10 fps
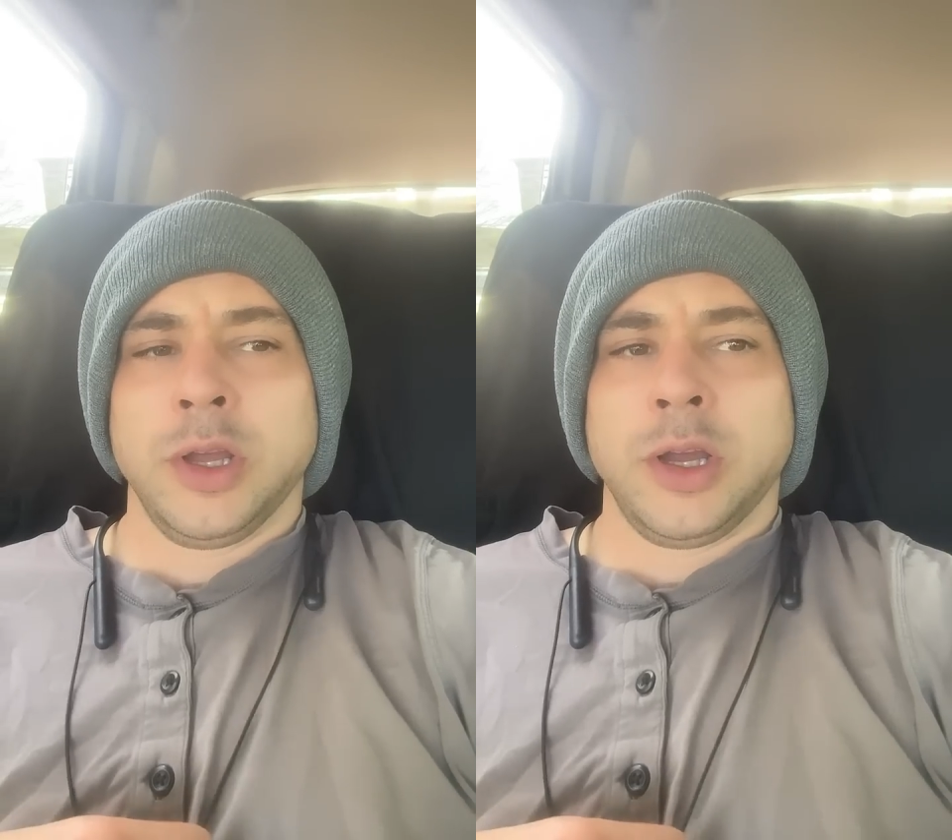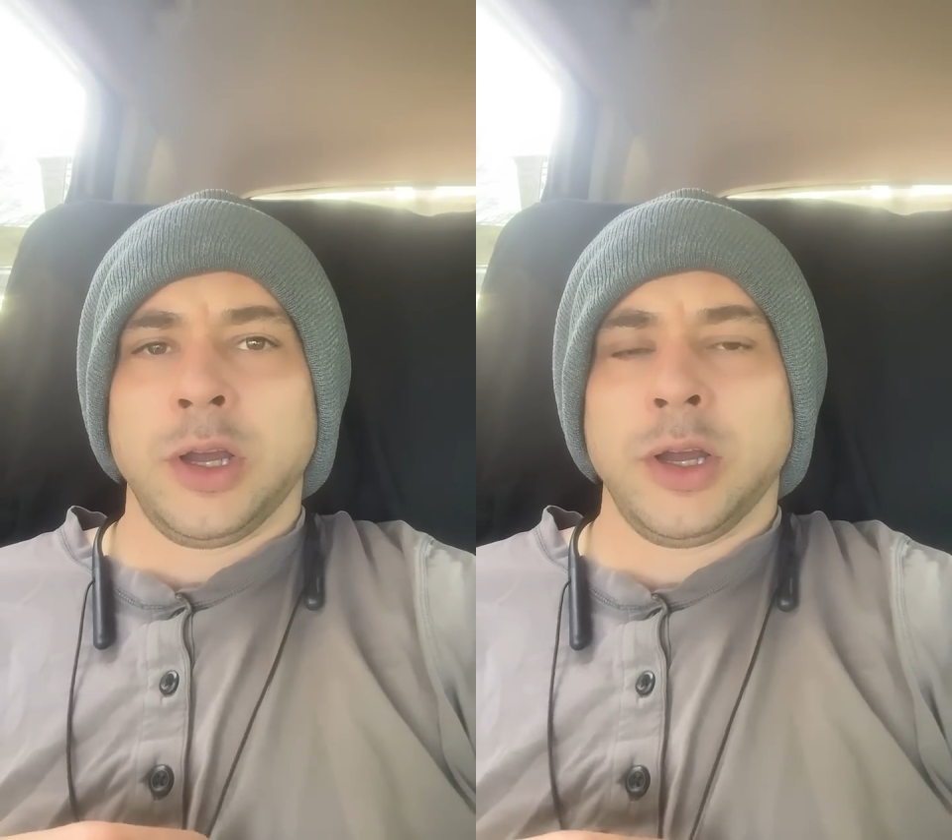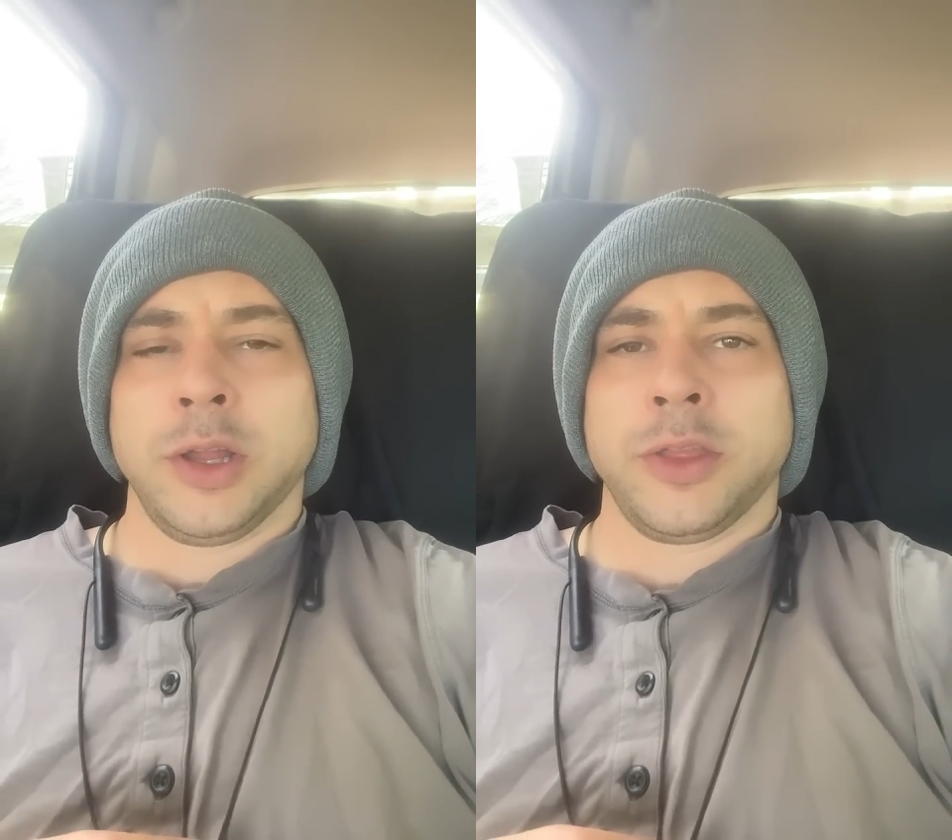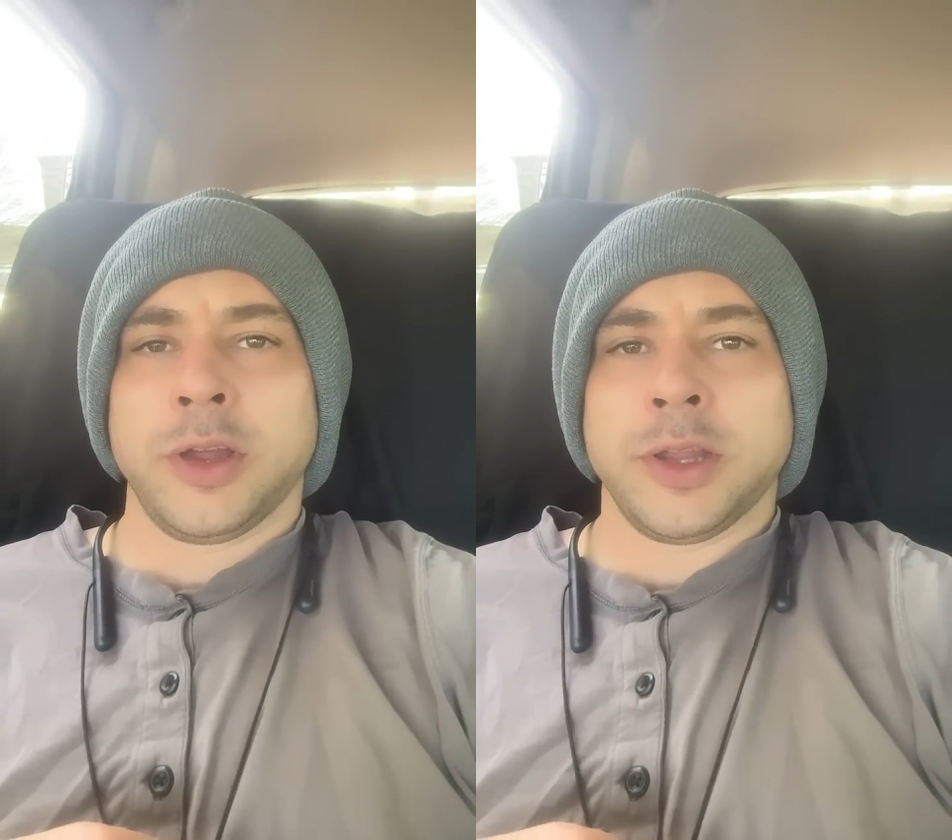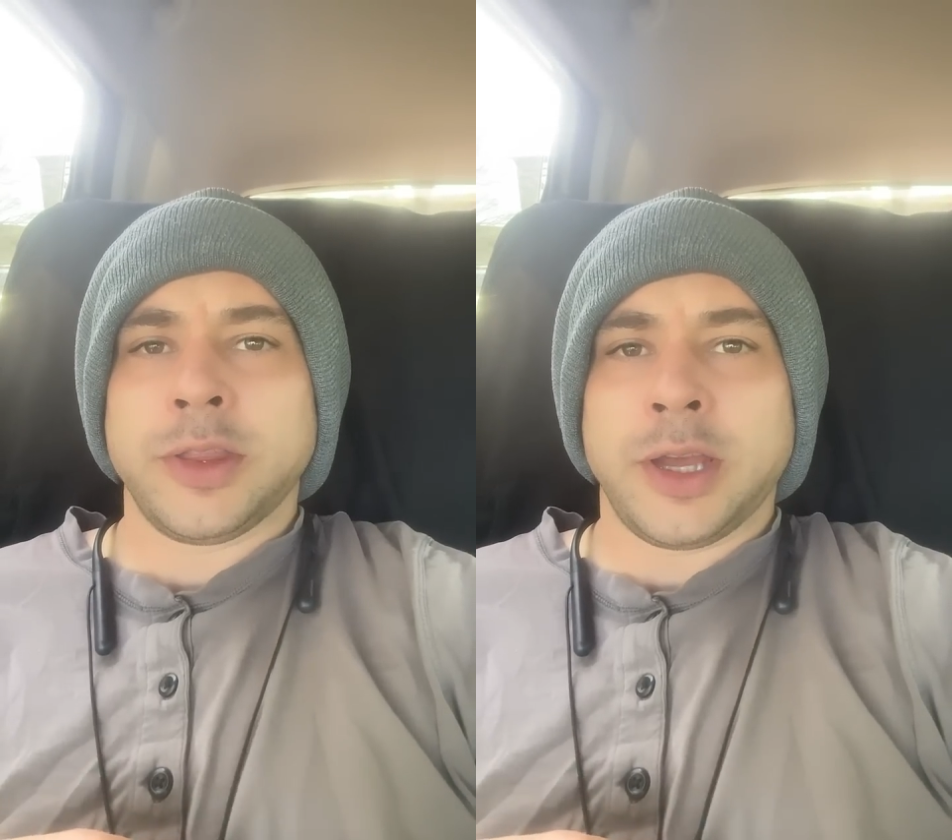
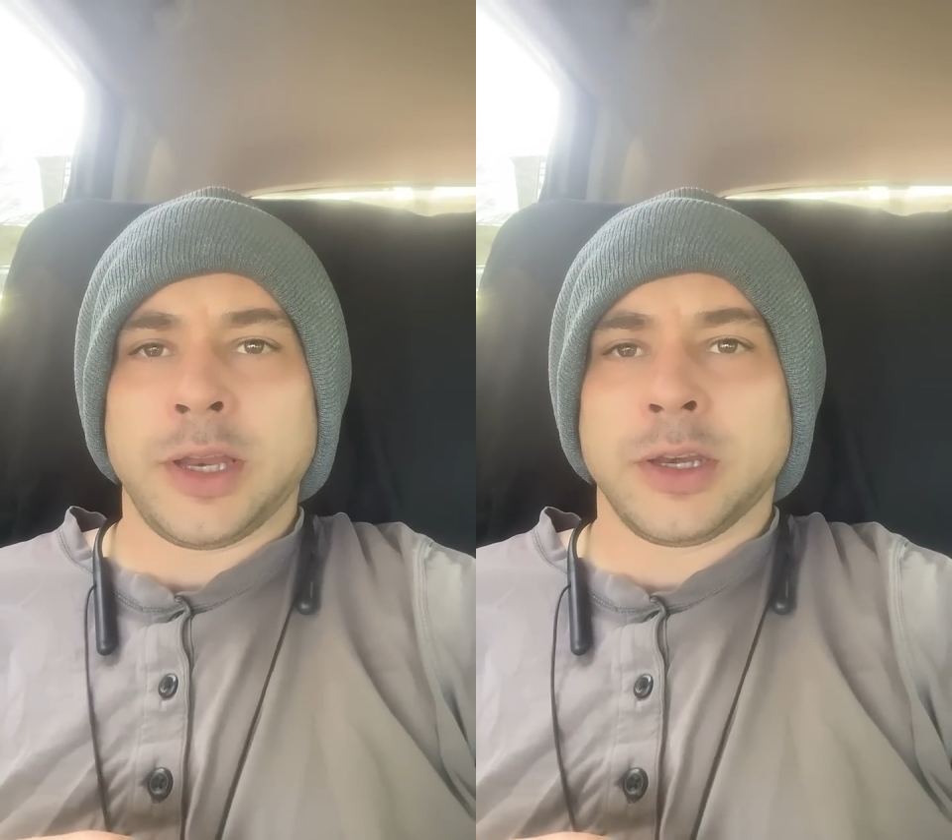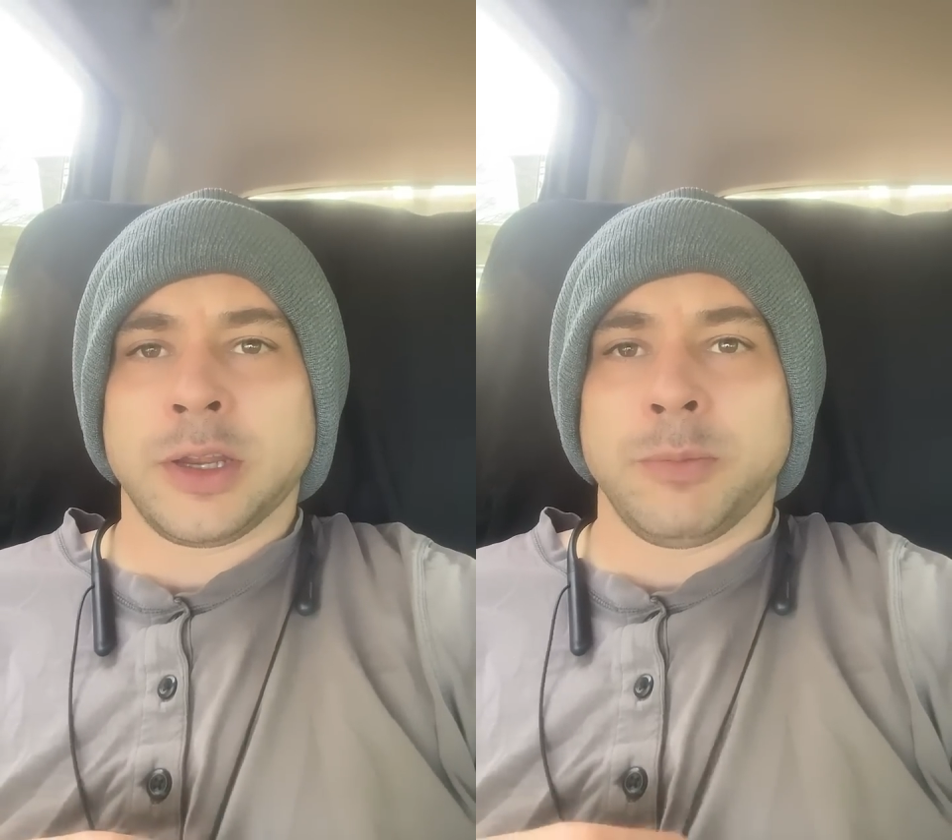thought that